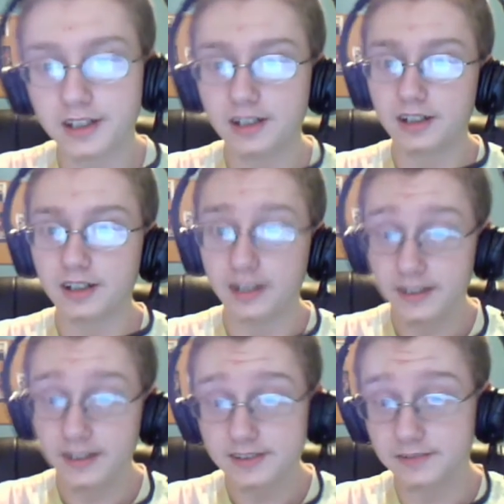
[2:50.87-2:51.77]
instant
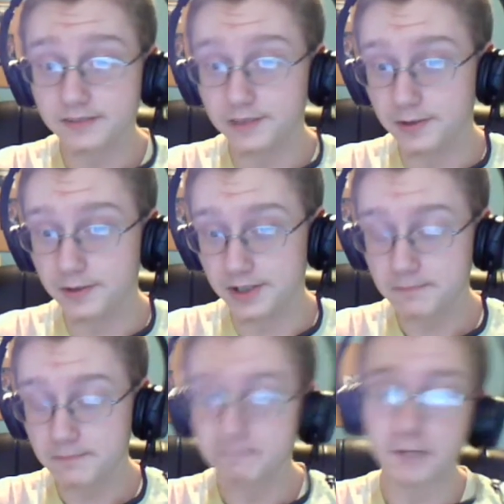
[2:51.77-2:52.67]
fusion,
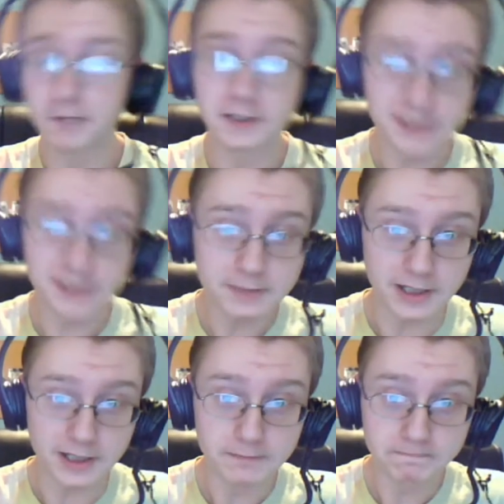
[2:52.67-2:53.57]
summon it,
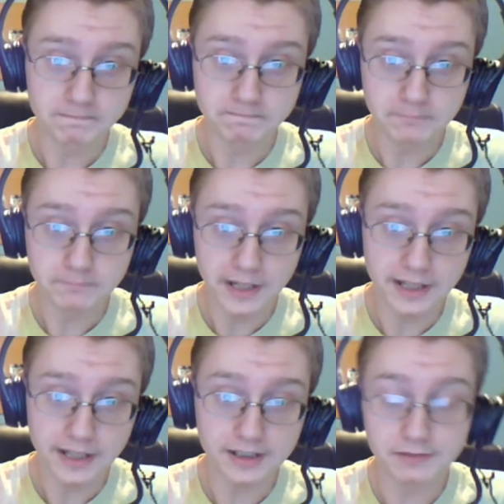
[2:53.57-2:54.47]
and if
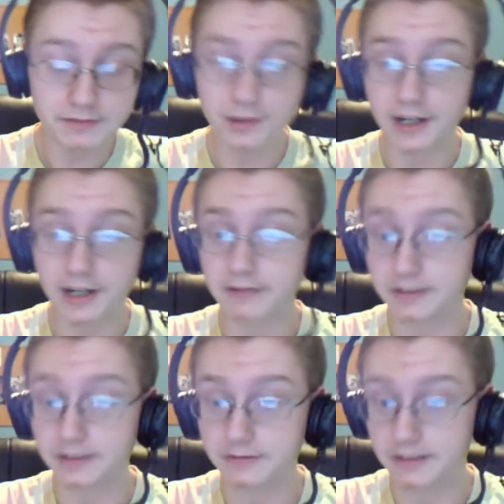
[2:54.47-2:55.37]
you already have a level 5
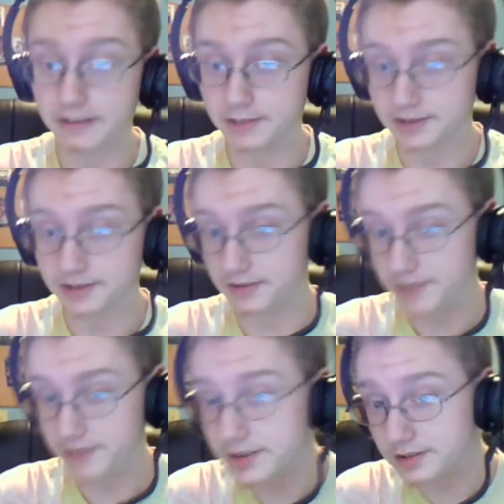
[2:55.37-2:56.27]
monster on
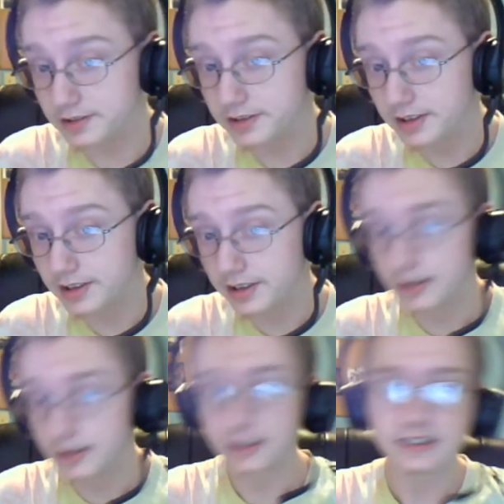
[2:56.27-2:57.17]
field,
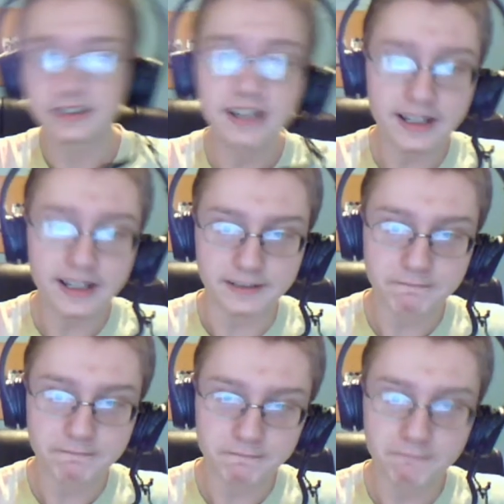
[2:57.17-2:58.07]
then
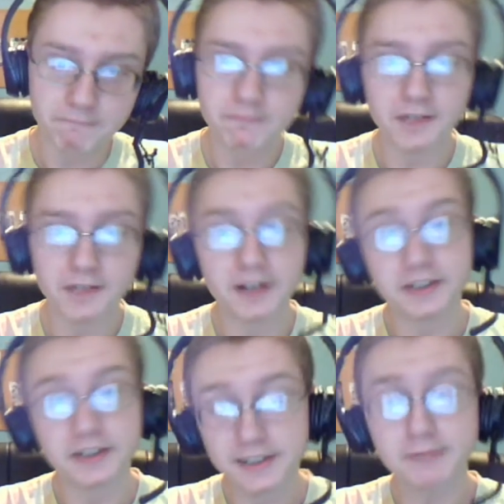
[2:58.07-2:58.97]
guess
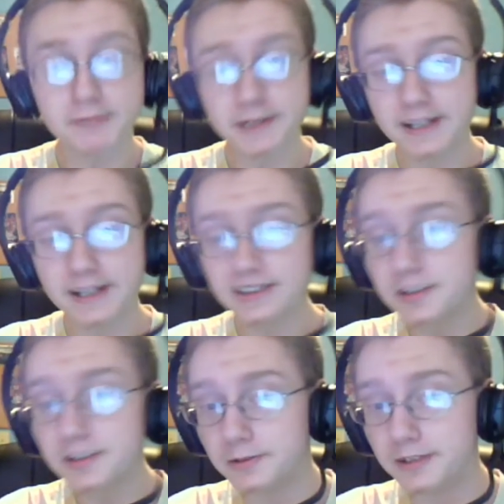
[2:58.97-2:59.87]
what you get to do?
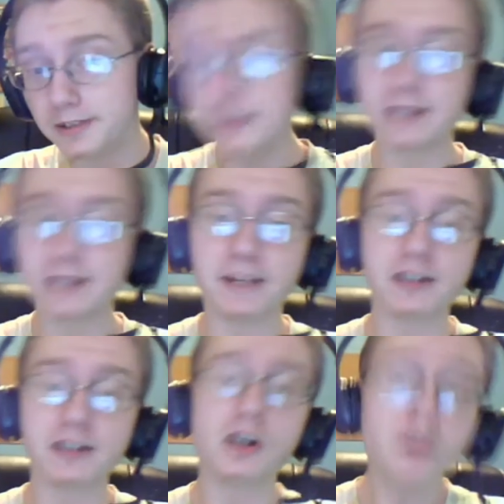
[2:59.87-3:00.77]
You get to make
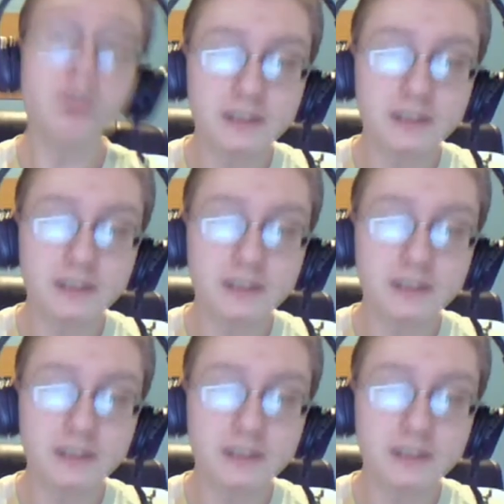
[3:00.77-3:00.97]
Ultimate